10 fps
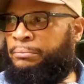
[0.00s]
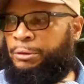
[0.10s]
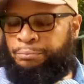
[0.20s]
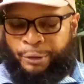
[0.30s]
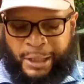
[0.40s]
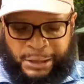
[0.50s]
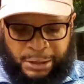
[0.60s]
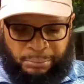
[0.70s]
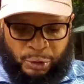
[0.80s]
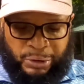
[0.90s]
But praise
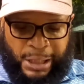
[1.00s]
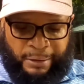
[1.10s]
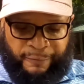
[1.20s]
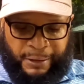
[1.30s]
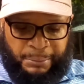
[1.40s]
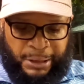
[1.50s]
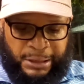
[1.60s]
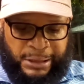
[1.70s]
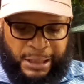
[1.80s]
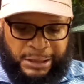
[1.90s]
the Most High, family.
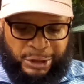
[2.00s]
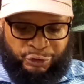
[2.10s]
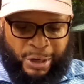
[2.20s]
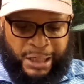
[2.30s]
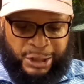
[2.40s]
That takes us right